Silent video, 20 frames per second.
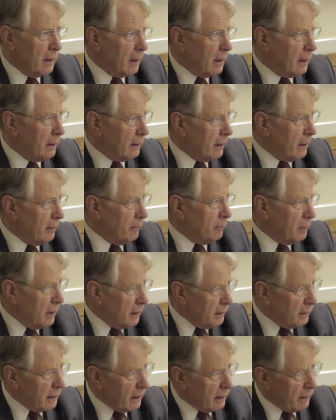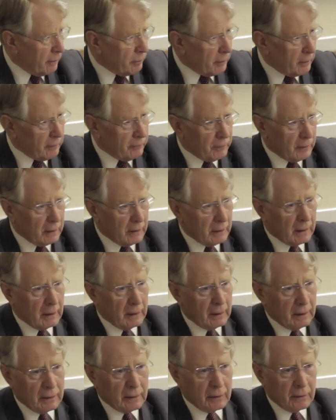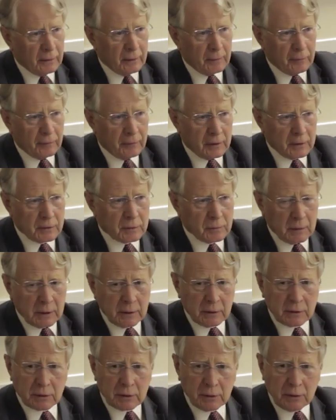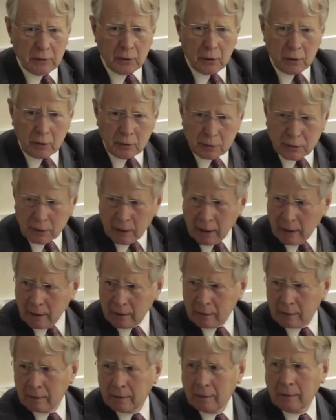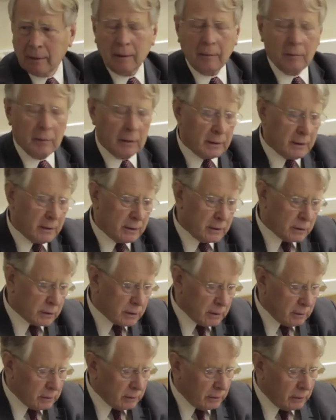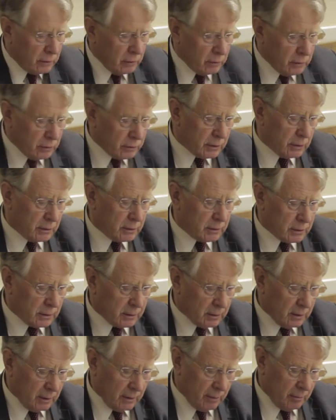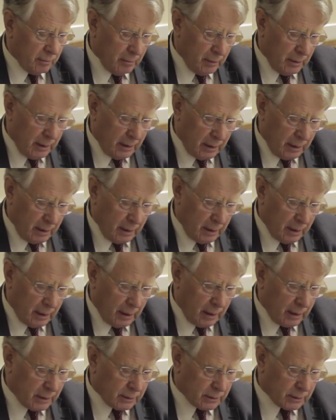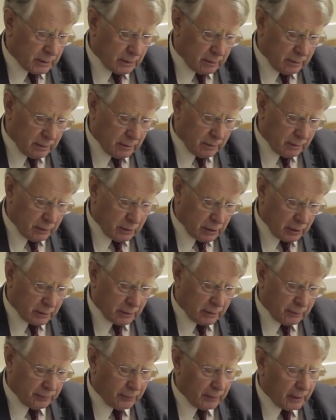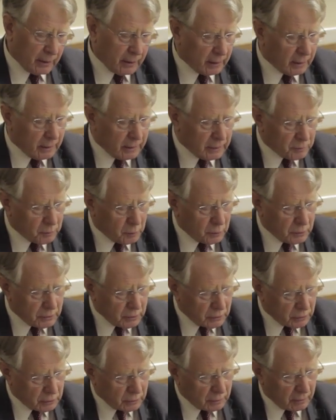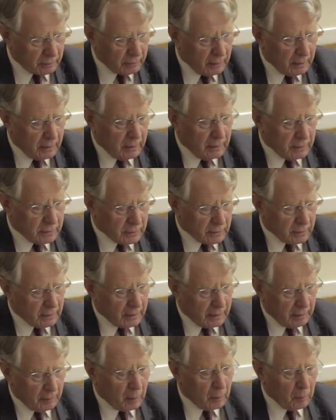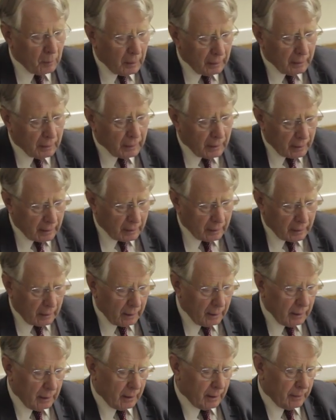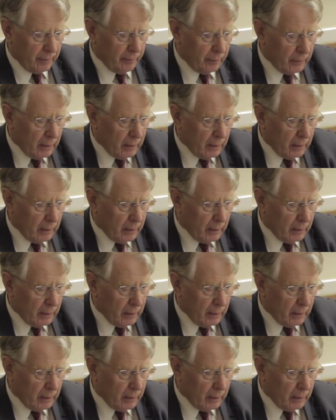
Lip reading: And I have made that perfectly clear, and the First Minister knows that, but he still uses me as justifying his position. So let me make that clear.